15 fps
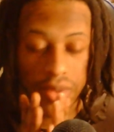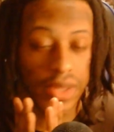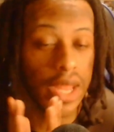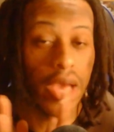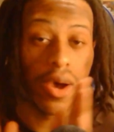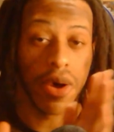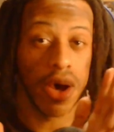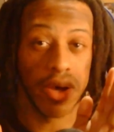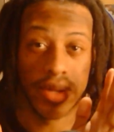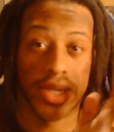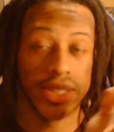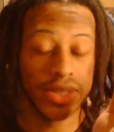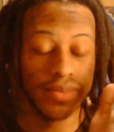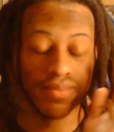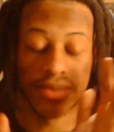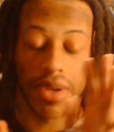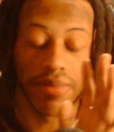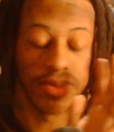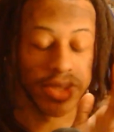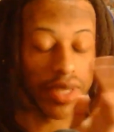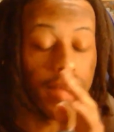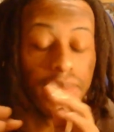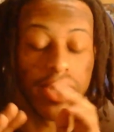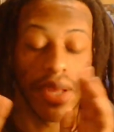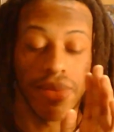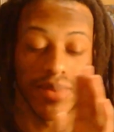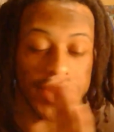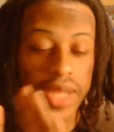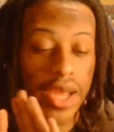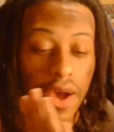Now, I'm
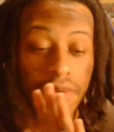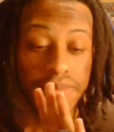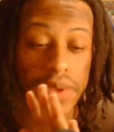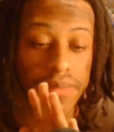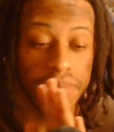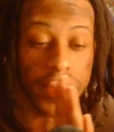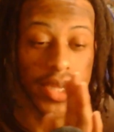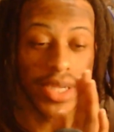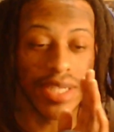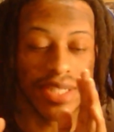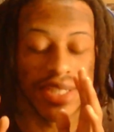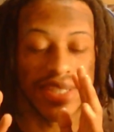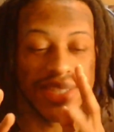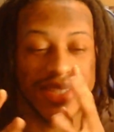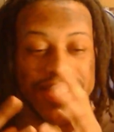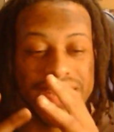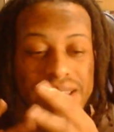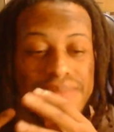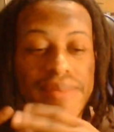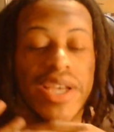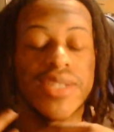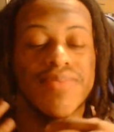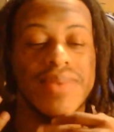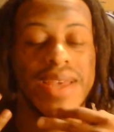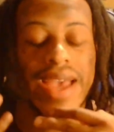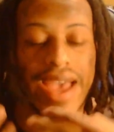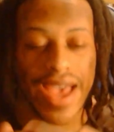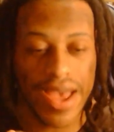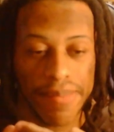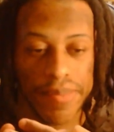gonna stay off me, but it makes me
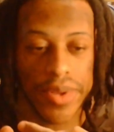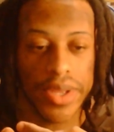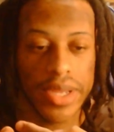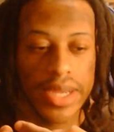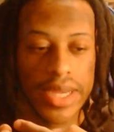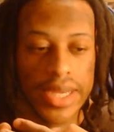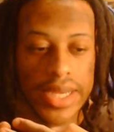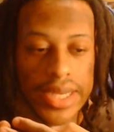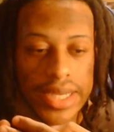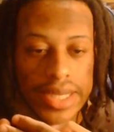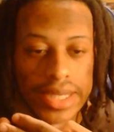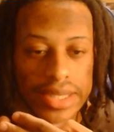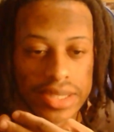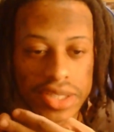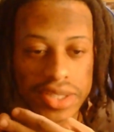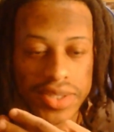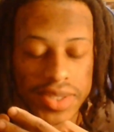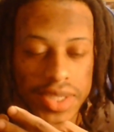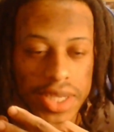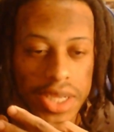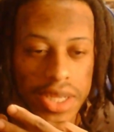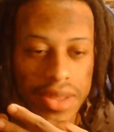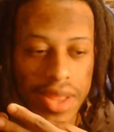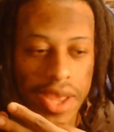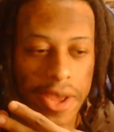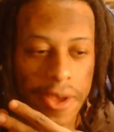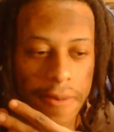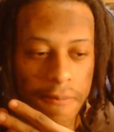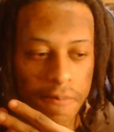happy to see that